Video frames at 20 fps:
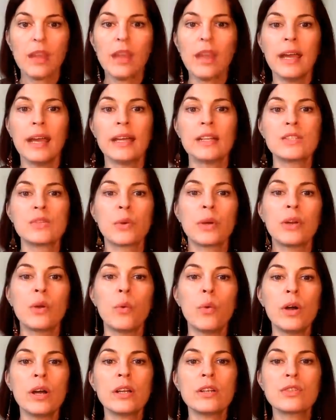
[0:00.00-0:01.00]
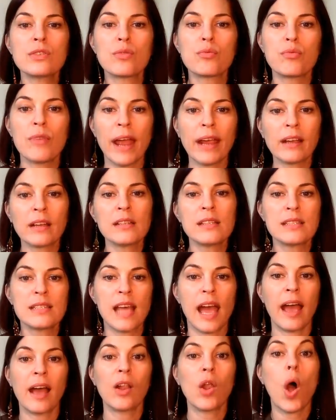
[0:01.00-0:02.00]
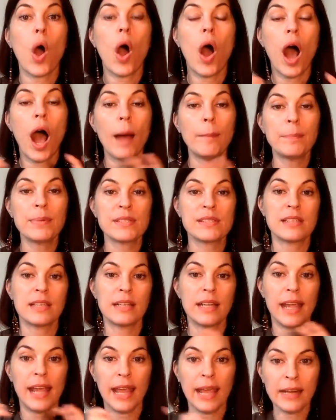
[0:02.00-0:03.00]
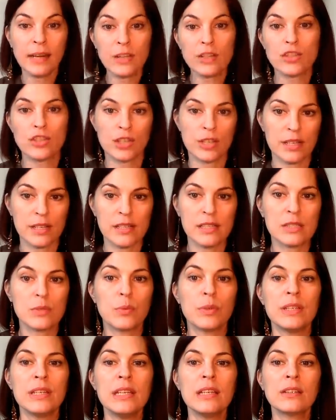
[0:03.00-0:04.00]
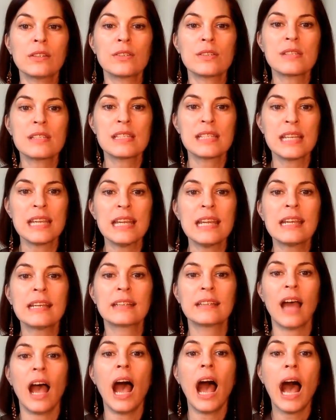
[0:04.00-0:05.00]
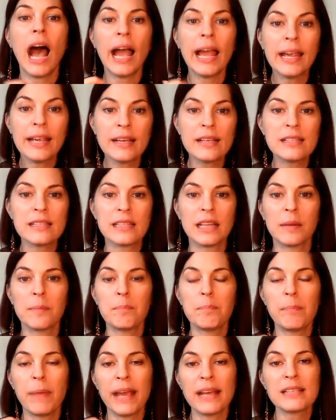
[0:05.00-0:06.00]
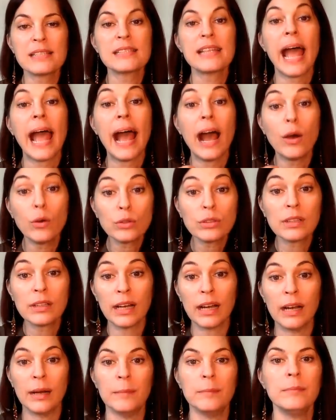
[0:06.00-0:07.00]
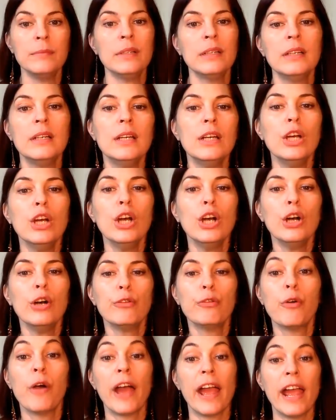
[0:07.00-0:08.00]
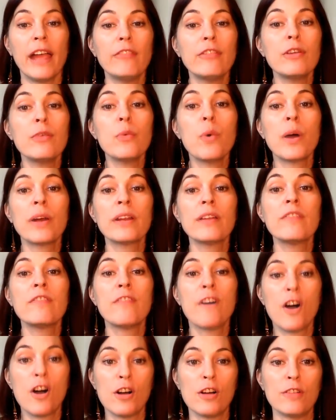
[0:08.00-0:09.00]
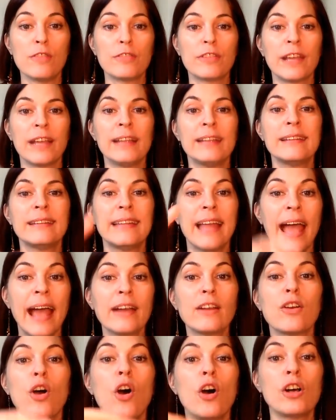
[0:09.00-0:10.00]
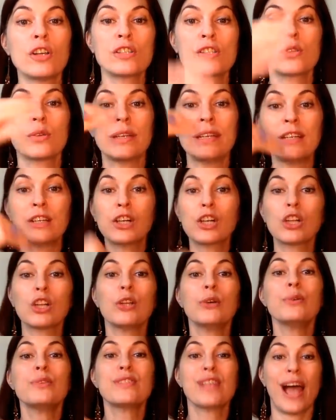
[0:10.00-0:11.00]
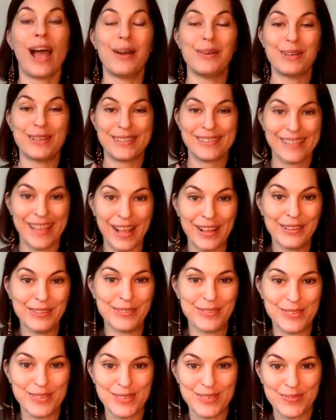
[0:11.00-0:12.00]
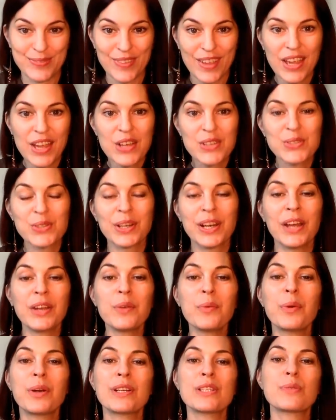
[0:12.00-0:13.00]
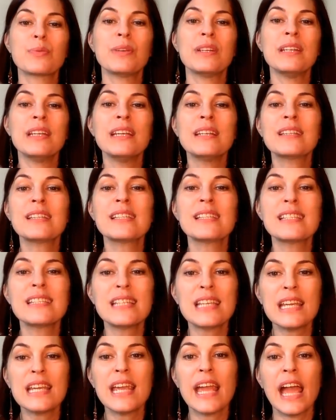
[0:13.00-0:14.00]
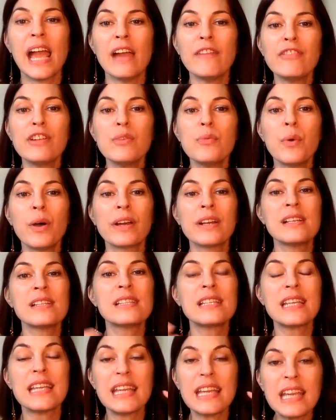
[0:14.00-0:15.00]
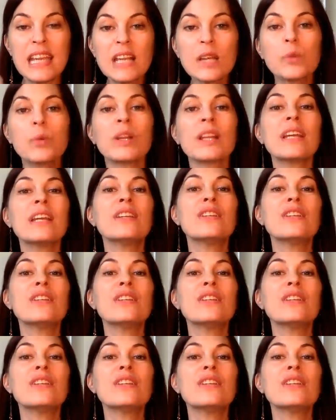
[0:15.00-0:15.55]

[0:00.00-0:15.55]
And so in order to reconcile opposite energies, we need to seek the highest and best outcome for everyone involved. And that also includes ourselves. So in other words, we need to see everyone as equally